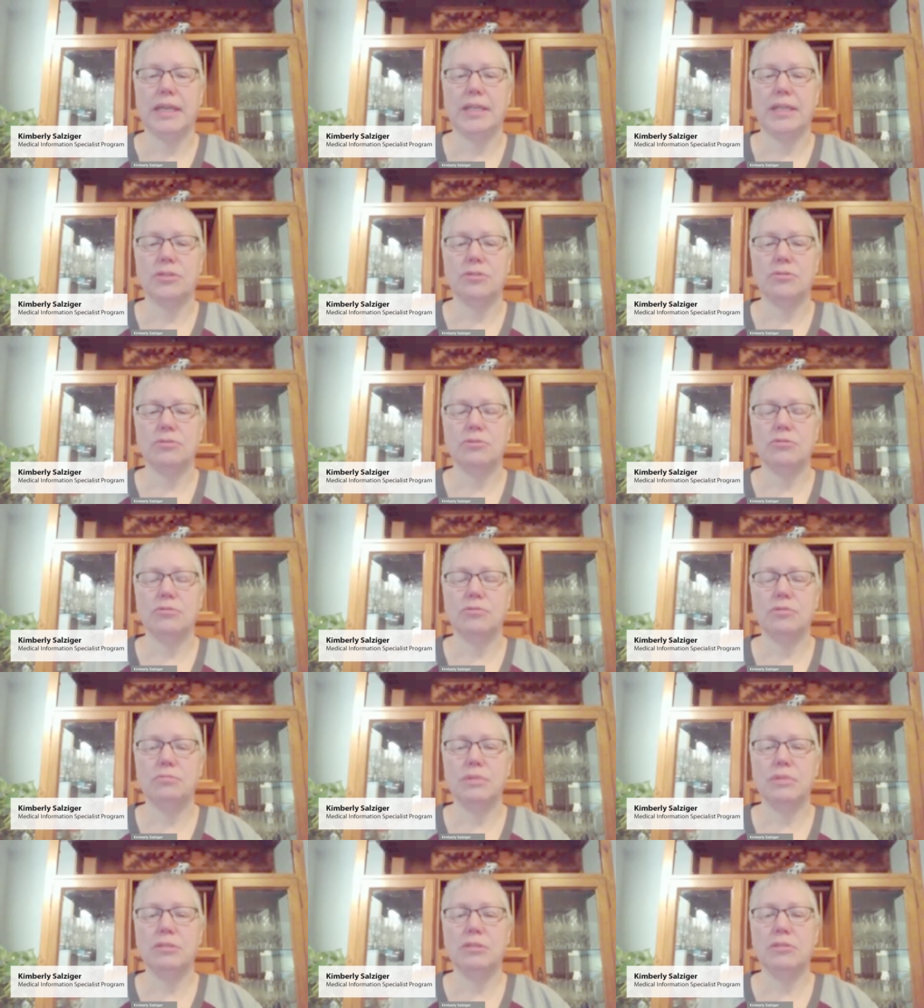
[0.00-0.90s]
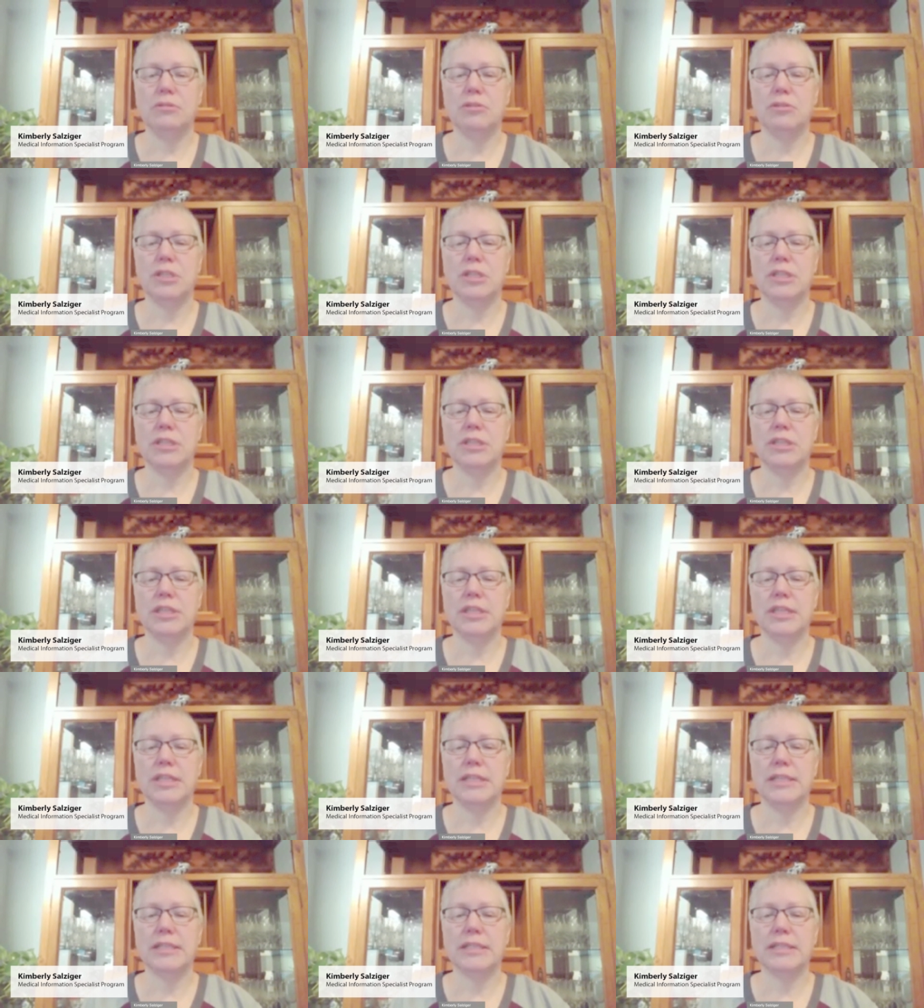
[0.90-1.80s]
So you would be learning
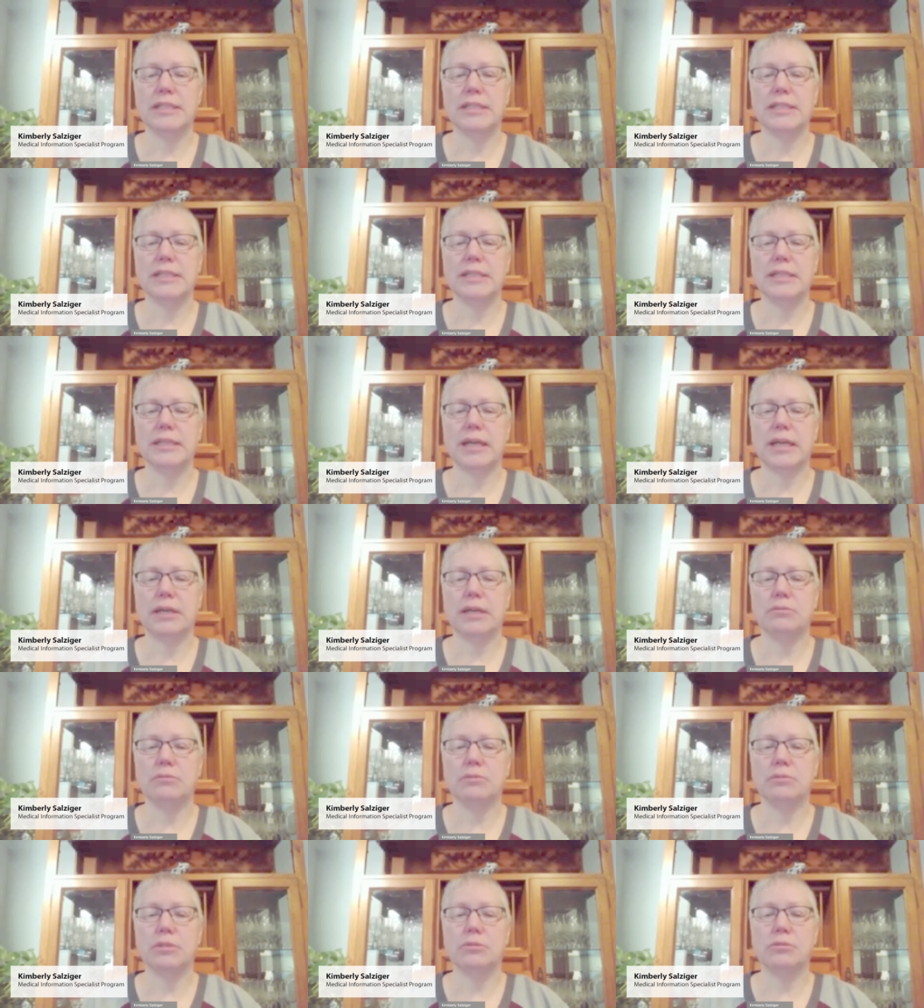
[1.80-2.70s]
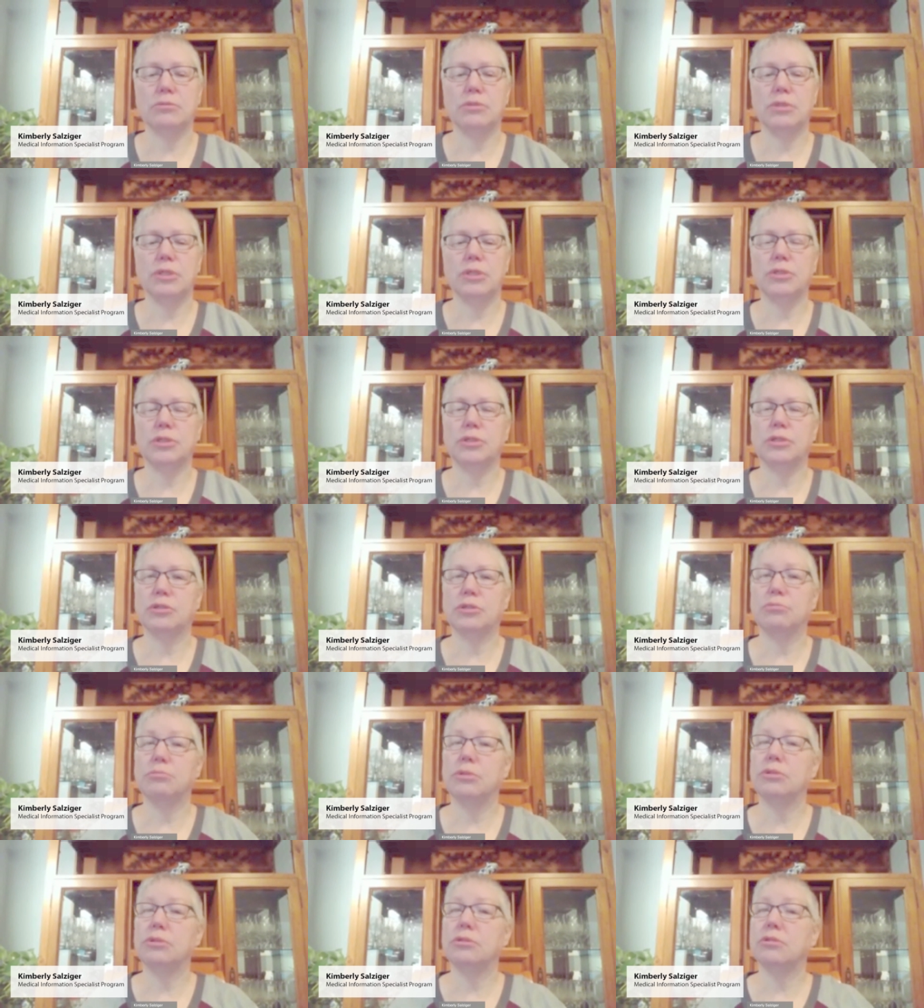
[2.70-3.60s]
things like how to work with the computer
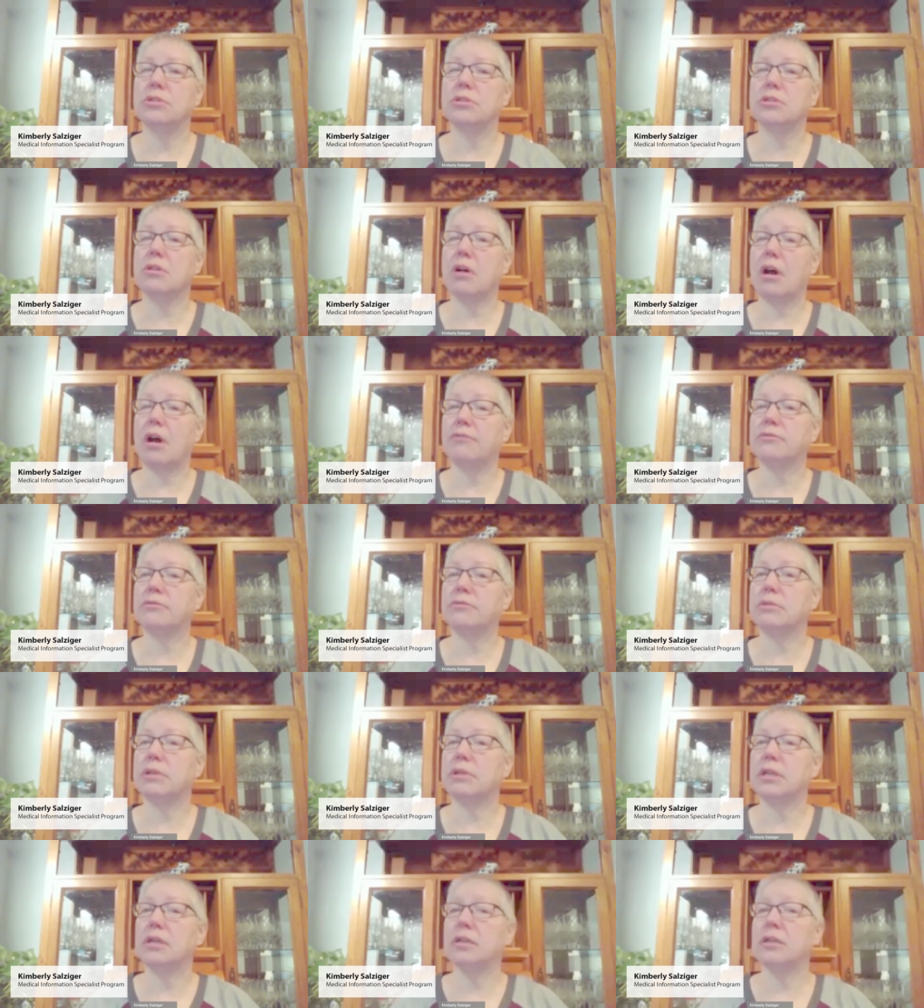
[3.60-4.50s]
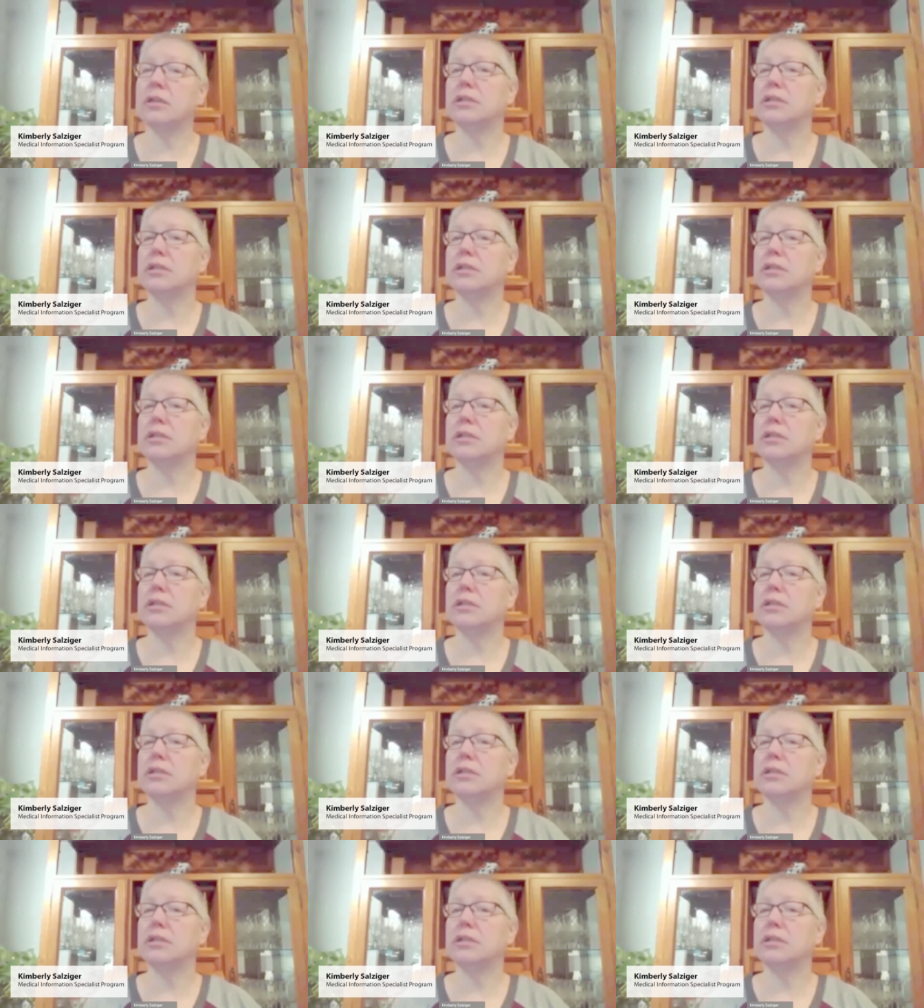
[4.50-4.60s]
software, and you'd